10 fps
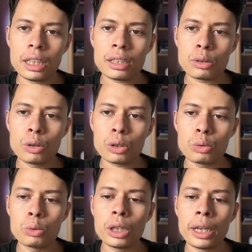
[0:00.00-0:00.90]
go
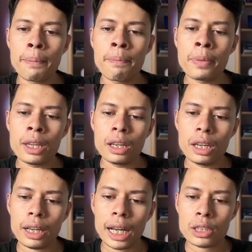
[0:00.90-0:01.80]
to a
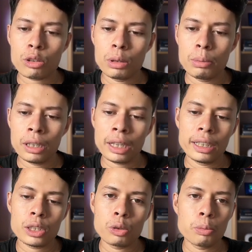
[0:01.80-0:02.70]
custom event, and
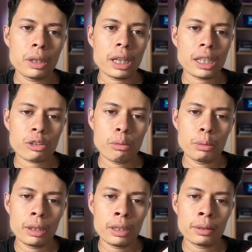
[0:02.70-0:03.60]
it should be a custom
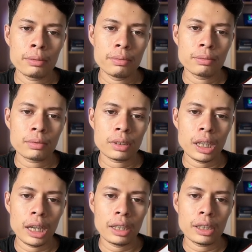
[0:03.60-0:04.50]
event,
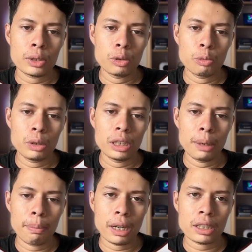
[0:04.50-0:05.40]
and it should be
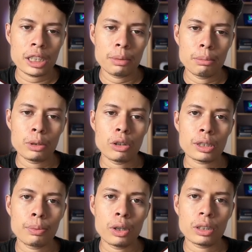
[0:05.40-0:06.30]
the purchase event,
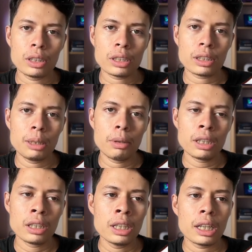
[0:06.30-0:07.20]
because for this
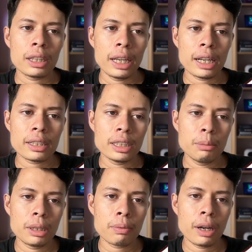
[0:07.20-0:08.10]
event there is an
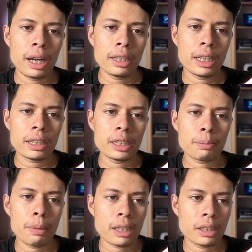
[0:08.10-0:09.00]
event fire that is
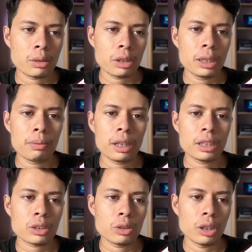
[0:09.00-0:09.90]
purchase. Okay, if I
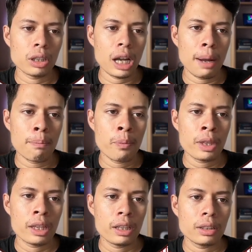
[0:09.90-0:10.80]
scroll up,
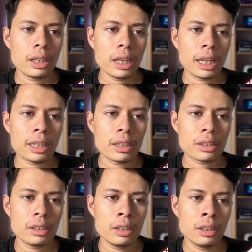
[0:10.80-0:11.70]
then I can
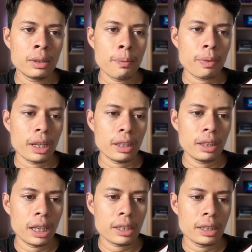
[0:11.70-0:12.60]
see
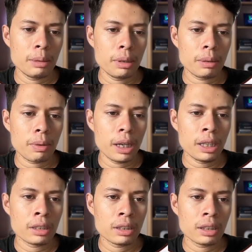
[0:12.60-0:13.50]
there is an event
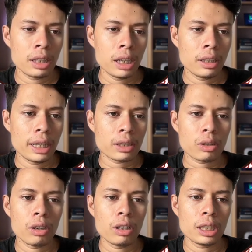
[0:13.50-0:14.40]
fire that
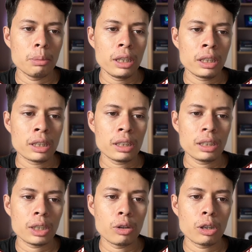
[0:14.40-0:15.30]
called event
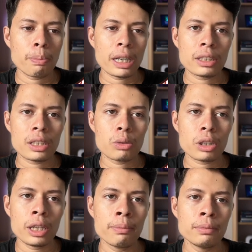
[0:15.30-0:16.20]
equal purchase.
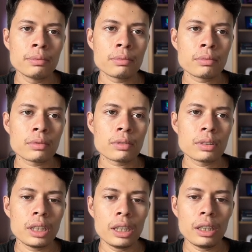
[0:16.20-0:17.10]
Okay,
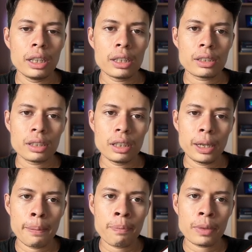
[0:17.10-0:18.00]
then let's
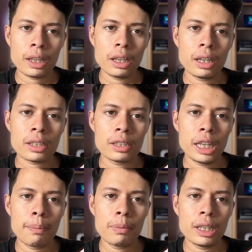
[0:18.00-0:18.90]

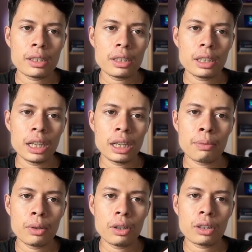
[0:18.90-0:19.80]
name this trigger
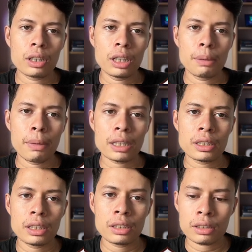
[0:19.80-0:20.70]
for
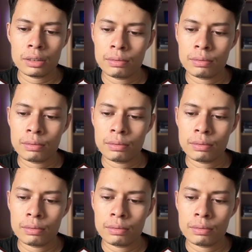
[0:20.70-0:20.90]
purchase